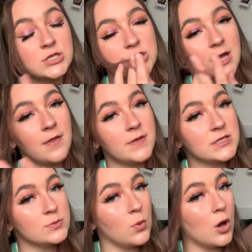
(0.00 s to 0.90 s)
managed to
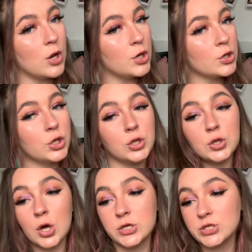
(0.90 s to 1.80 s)
get this one
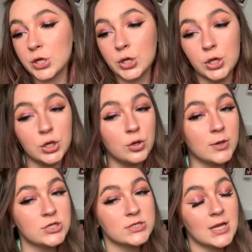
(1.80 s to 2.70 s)
nice and
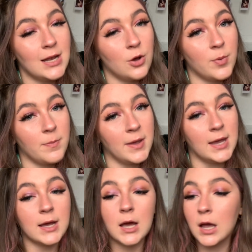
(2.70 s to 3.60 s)
cute and just a little
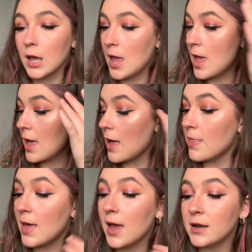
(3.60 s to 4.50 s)
bit pink,
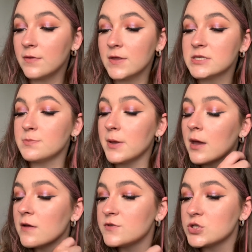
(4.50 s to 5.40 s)
and then this
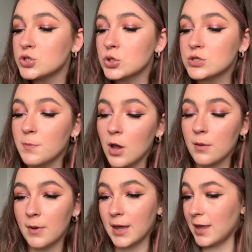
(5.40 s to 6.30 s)
bit I've just tucked
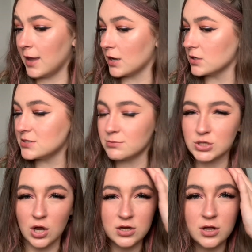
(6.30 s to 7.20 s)
behind my ear
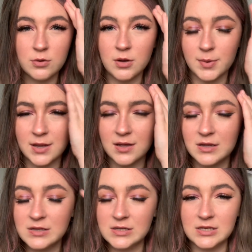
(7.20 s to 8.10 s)
because it was kind of going a
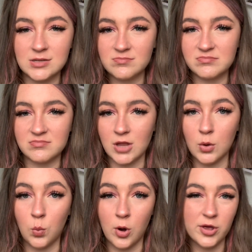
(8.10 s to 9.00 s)
bit
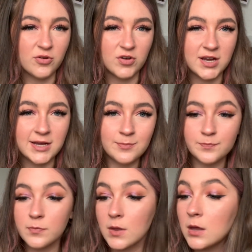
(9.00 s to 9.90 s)
like
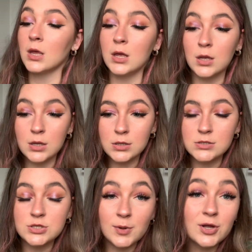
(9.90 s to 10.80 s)
wiry.
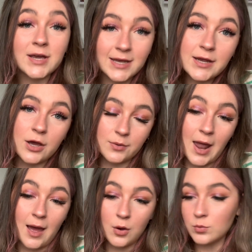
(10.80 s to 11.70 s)
Do I look
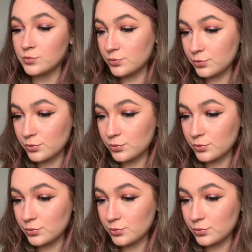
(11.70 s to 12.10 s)
e-girl now?